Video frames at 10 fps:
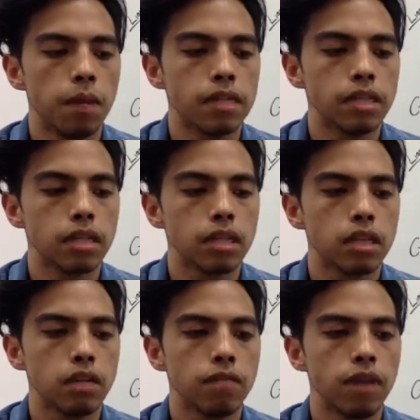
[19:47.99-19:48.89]

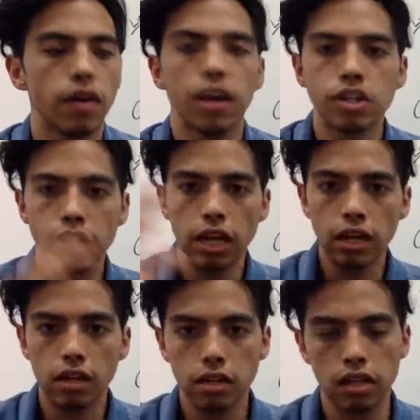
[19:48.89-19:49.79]
basically very
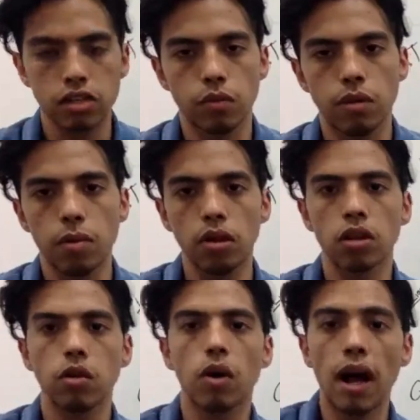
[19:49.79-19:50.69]
energetic, and so when a
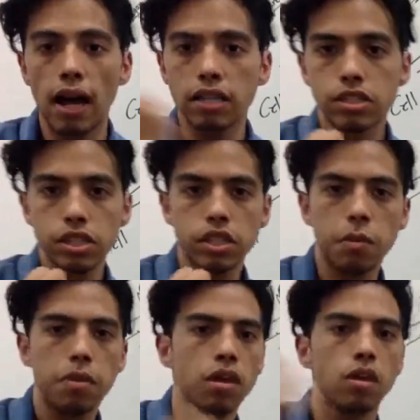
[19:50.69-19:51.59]
molecule has
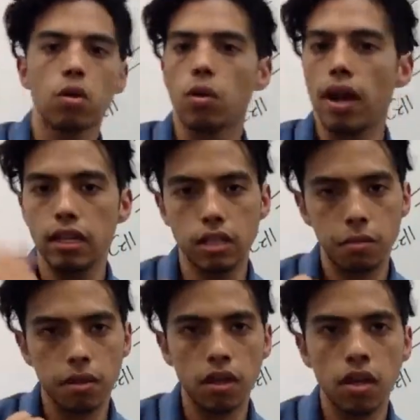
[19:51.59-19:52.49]
GTP or
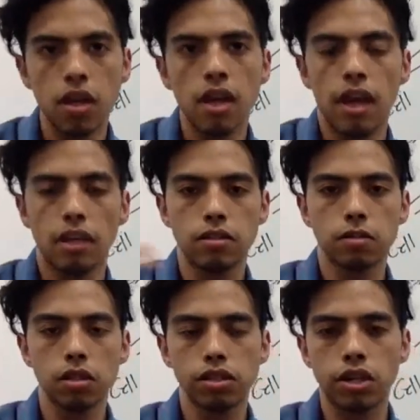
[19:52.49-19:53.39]
ATP, it's
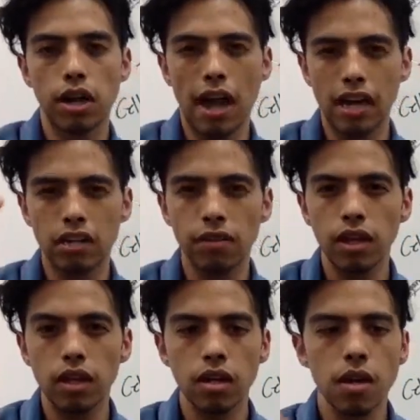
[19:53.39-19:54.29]
considered
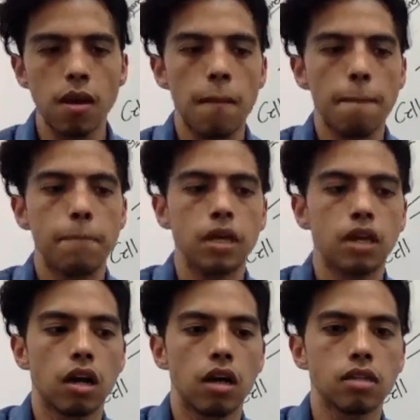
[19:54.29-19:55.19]
activated
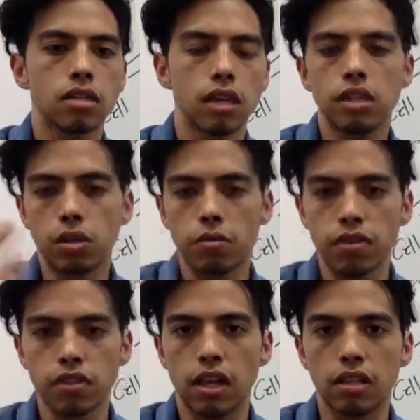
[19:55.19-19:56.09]
because, in the term of this
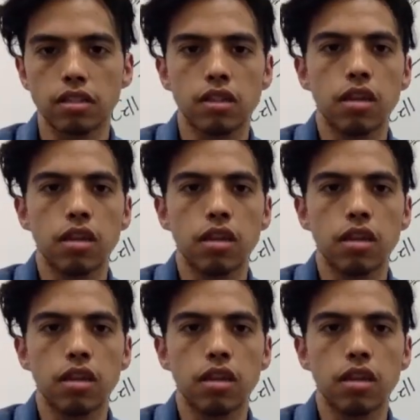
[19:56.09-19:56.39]
class,